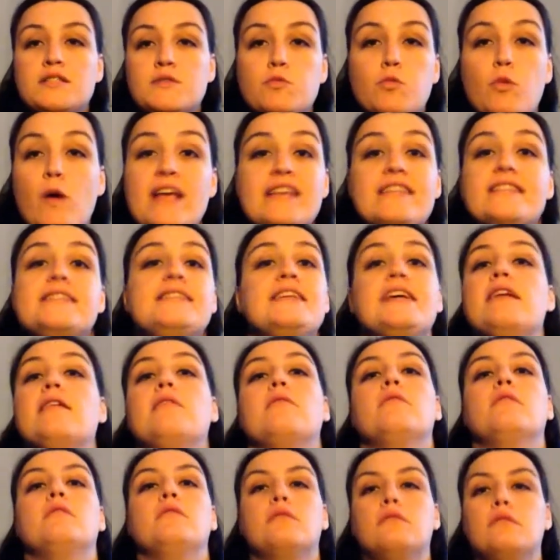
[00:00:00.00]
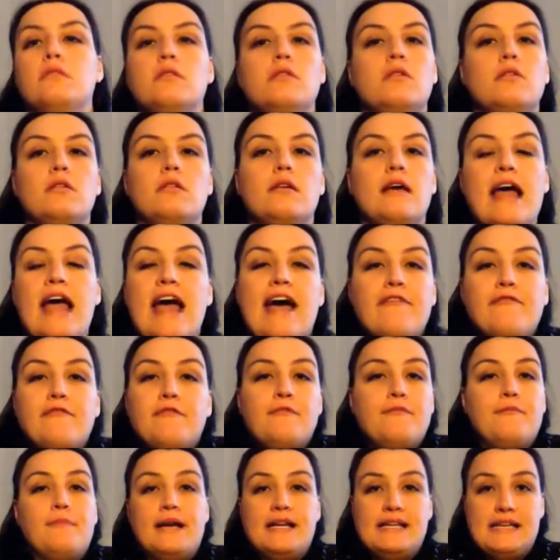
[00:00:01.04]
wasting half
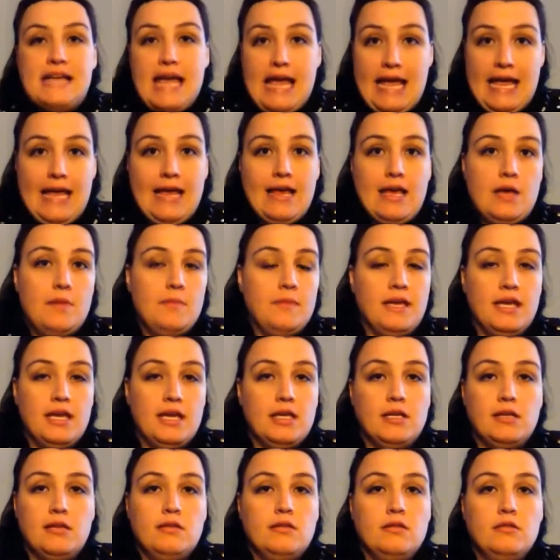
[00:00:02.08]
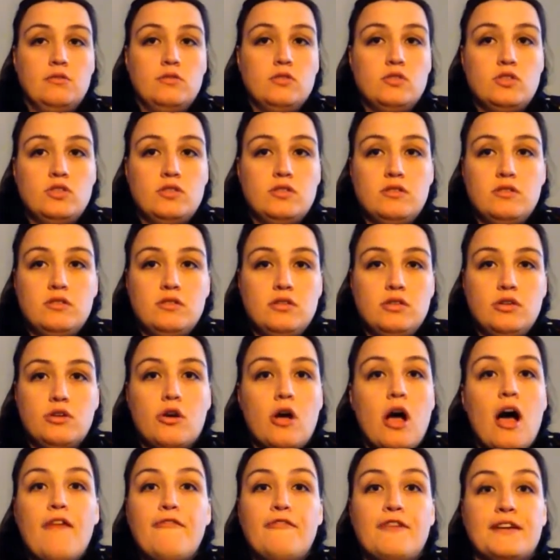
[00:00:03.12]
of my day coming in to
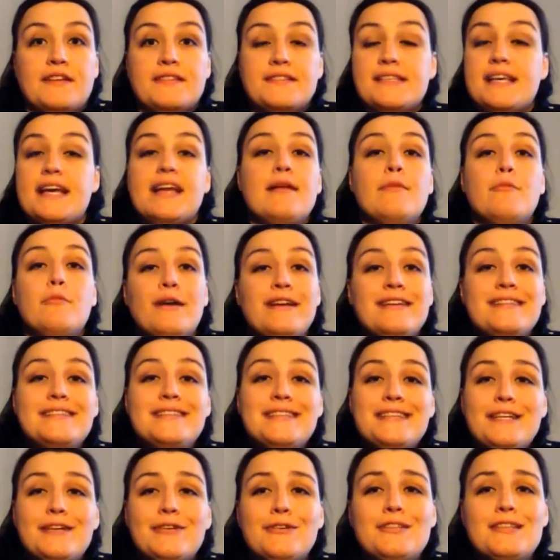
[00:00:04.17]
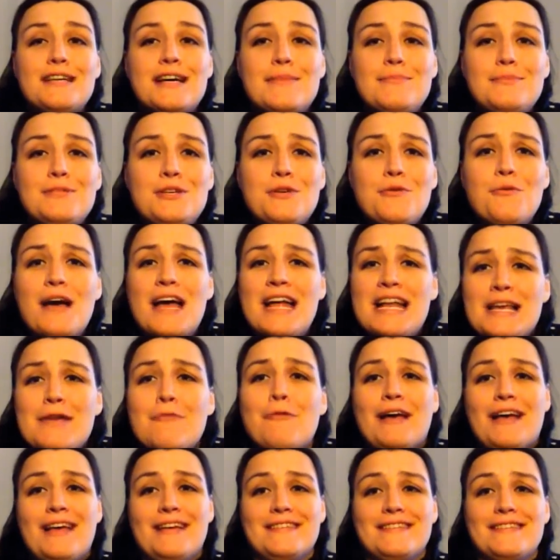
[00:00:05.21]
your office. And I'm wasting your time too
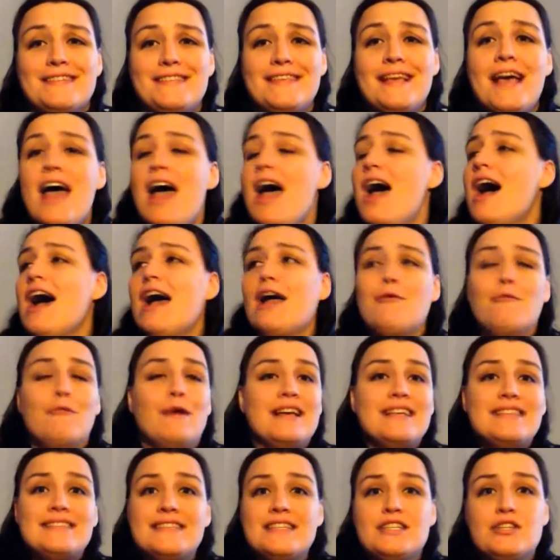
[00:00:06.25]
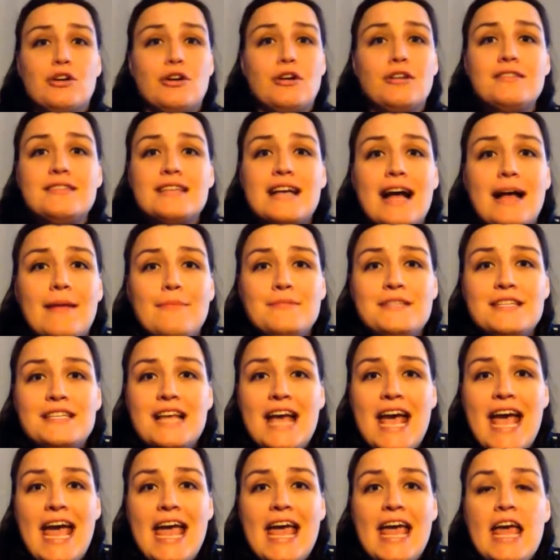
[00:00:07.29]
anyways. I wasted her time
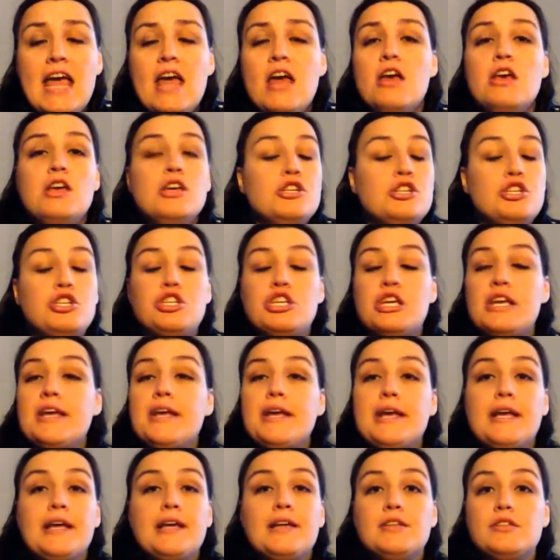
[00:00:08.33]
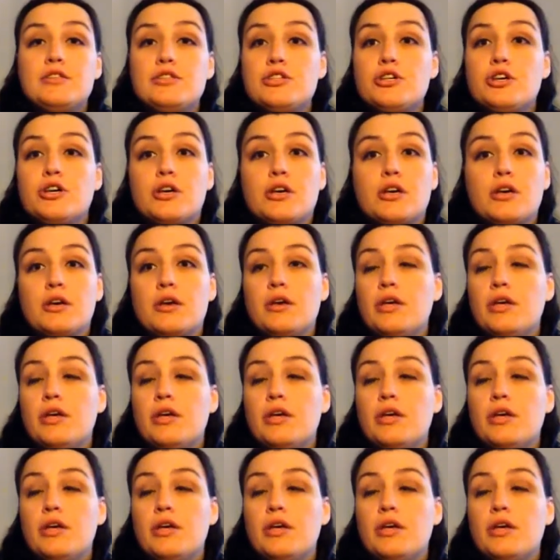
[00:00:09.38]
today. She took,